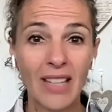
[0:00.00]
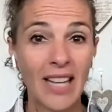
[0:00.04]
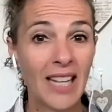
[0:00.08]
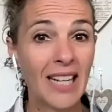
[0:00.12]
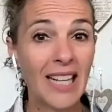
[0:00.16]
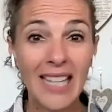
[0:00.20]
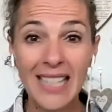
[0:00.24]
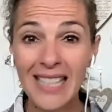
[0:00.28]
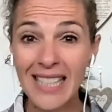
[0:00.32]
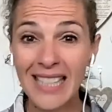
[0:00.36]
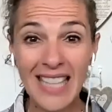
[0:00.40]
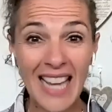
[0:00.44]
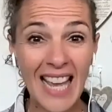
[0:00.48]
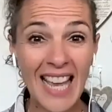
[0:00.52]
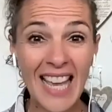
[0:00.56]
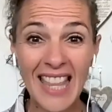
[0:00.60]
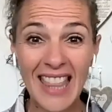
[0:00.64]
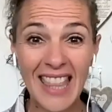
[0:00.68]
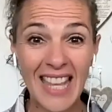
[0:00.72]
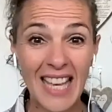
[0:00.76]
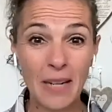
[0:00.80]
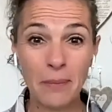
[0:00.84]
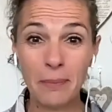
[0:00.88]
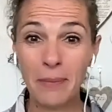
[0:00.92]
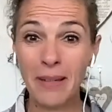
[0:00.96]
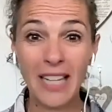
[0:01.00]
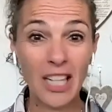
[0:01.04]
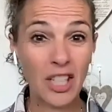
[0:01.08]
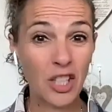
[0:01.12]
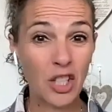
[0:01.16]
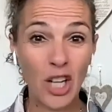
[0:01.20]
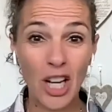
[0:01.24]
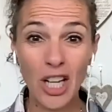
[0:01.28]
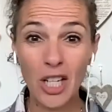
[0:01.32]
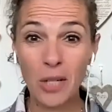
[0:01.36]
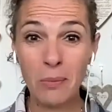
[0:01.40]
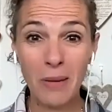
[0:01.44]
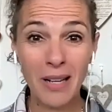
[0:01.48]
And I say that, but I
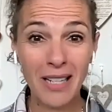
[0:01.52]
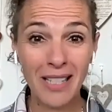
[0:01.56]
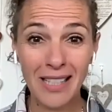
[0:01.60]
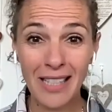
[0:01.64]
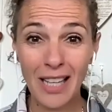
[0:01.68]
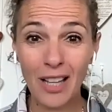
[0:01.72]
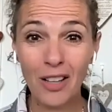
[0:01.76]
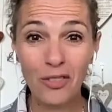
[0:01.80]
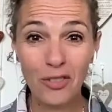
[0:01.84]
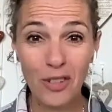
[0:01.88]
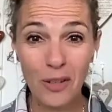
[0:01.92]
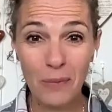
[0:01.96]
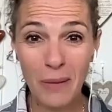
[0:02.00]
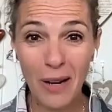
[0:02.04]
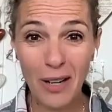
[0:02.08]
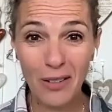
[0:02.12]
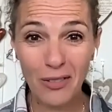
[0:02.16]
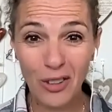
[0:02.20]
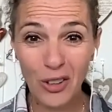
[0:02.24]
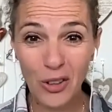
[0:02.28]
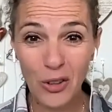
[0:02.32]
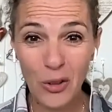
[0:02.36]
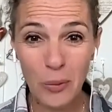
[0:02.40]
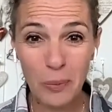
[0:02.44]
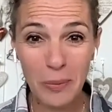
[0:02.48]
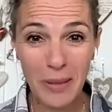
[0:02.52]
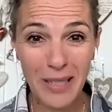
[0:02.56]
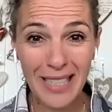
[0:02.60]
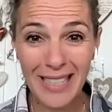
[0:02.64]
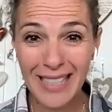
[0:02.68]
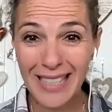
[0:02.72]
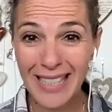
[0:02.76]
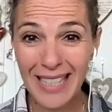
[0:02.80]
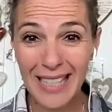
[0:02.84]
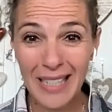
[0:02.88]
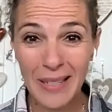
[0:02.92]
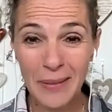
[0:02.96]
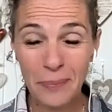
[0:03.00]
judge myself in my
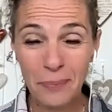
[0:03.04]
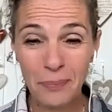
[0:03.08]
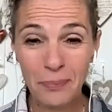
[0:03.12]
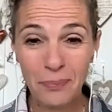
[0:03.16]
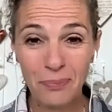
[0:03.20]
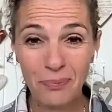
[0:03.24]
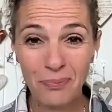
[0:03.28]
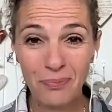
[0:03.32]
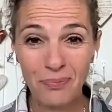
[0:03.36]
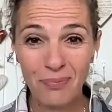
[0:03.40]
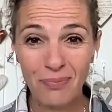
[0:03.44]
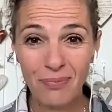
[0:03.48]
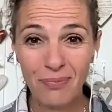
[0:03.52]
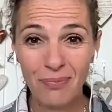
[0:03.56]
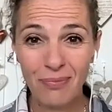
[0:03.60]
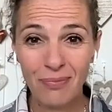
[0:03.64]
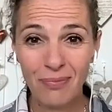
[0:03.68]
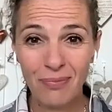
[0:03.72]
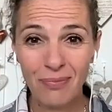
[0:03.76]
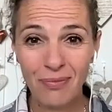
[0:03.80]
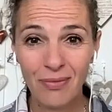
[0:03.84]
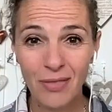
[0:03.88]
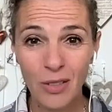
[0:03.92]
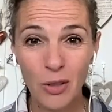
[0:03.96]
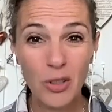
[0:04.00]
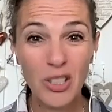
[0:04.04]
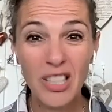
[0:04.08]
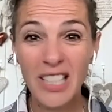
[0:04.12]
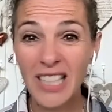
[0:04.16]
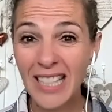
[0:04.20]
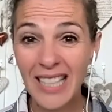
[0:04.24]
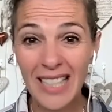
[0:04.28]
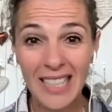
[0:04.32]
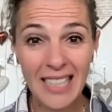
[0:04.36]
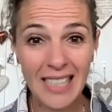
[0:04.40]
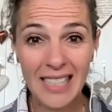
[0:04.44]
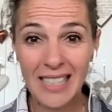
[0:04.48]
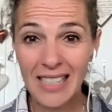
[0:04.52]
vulnerability.
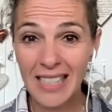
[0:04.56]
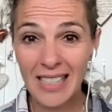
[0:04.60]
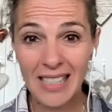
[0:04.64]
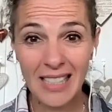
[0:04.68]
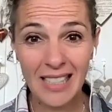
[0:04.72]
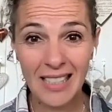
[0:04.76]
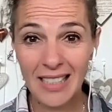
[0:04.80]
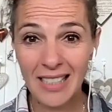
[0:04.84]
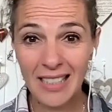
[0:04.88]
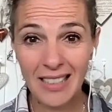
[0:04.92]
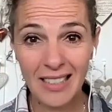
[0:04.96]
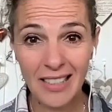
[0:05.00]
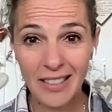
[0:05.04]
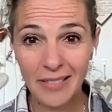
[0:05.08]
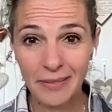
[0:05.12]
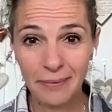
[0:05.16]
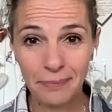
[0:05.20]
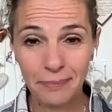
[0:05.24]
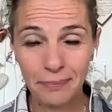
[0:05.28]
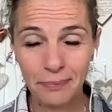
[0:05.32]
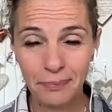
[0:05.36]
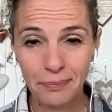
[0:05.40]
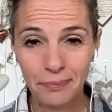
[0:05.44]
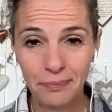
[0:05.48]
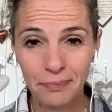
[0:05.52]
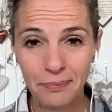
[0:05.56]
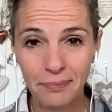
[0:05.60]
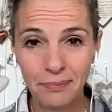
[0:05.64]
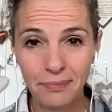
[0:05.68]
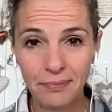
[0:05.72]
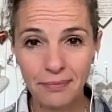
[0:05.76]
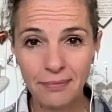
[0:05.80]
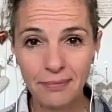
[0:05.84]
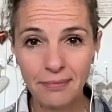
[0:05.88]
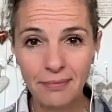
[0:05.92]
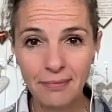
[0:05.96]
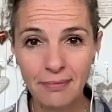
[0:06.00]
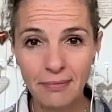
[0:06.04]
Ridiculous, isn't it?
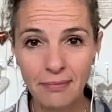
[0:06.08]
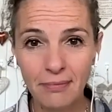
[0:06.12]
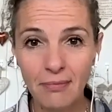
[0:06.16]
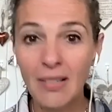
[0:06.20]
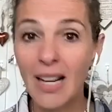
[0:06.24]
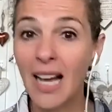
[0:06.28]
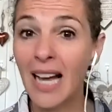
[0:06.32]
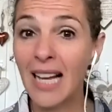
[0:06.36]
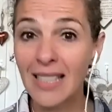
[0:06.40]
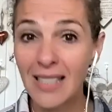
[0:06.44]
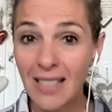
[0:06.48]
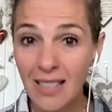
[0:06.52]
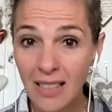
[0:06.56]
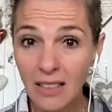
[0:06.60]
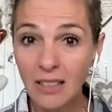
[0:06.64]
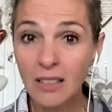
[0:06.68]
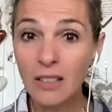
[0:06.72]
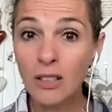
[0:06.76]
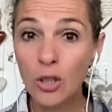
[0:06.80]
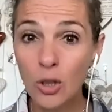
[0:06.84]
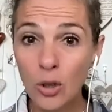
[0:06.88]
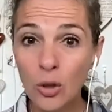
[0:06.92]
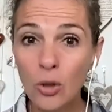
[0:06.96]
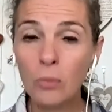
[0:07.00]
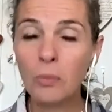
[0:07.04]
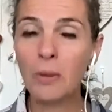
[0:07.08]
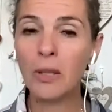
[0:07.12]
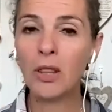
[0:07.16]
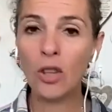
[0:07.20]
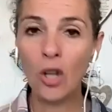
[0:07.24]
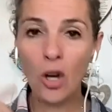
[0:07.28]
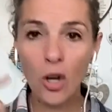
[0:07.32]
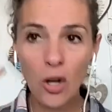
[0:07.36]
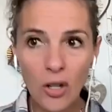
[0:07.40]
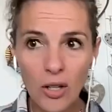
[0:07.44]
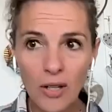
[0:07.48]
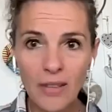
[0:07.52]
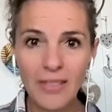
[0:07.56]
I still do, but
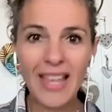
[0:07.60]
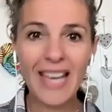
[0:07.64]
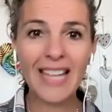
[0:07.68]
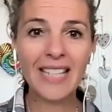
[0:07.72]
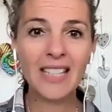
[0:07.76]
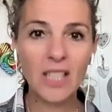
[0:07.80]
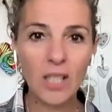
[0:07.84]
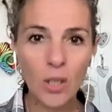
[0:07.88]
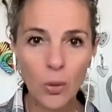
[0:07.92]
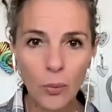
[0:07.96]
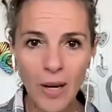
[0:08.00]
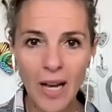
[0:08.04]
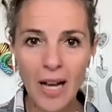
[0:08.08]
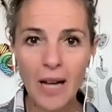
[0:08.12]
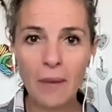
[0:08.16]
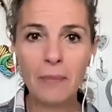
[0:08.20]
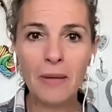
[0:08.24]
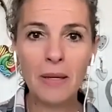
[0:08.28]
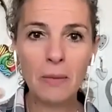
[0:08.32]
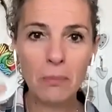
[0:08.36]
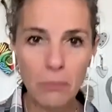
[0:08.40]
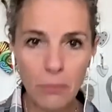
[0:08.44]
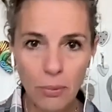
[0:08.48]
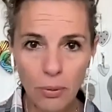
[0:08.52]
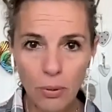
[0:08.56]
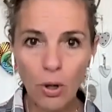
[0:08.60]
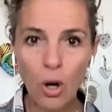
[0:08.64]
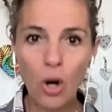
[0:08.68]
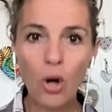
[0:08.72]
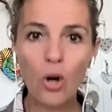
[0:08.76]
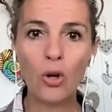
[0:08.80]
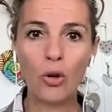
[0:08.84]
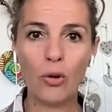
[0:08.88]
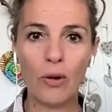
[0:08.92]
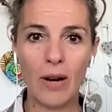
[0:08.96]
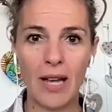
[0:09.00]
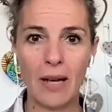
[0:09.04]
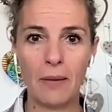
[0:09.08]
that's the way I've been
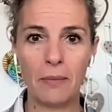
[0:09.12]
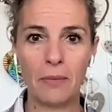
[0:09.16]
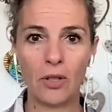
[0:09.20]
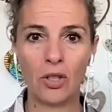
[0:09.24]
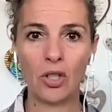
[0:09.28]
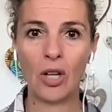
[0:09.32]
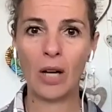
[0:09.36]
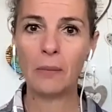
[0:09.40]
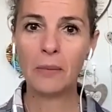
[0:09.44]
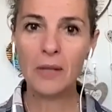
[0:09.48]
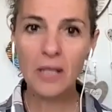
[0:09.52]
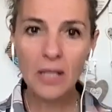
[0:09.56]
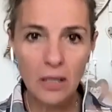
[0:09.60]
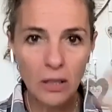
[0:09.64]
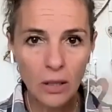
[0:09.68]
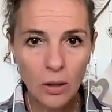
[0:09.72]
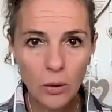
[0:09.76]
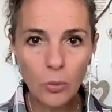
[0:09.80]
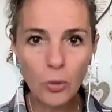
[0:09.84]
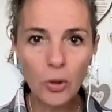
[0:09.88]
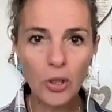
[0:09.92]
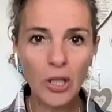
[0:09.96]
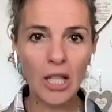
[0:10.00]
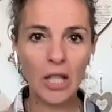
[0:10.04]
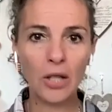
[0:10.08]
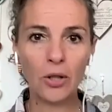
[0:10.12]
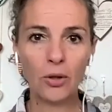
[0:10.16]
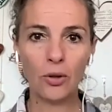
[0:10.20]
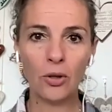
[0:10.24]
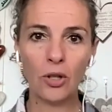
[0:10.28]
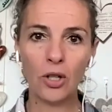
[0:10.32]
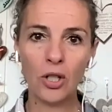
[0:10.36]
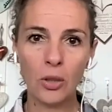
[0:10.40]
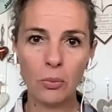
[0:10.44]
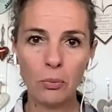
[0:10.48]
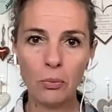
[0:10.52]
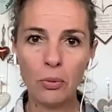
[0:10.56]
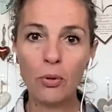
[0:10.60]
programmed. So I'm still working through
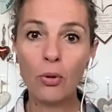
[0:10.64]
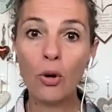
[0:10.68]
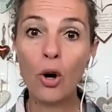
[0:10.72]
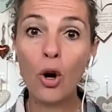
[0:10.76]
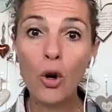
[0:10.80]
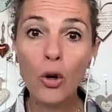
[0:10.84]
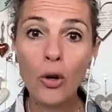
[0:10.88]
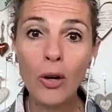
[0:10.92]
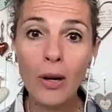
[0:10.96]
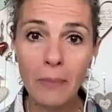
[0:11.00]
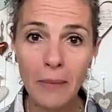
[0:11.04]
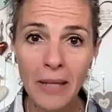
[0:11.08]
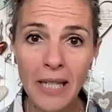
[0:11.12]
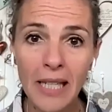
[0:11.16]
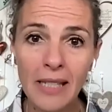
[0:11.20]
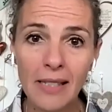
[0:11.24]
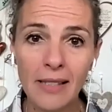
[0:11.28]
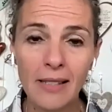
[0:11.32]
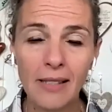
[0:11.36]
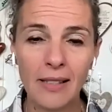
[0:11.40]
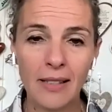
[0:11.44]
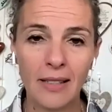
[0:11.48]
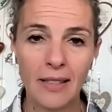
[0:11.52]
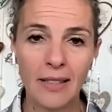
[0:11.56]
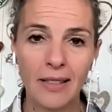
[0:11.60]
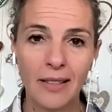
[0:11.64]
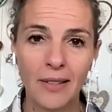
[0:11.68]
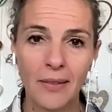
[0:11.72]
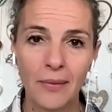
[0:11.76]
those programmings.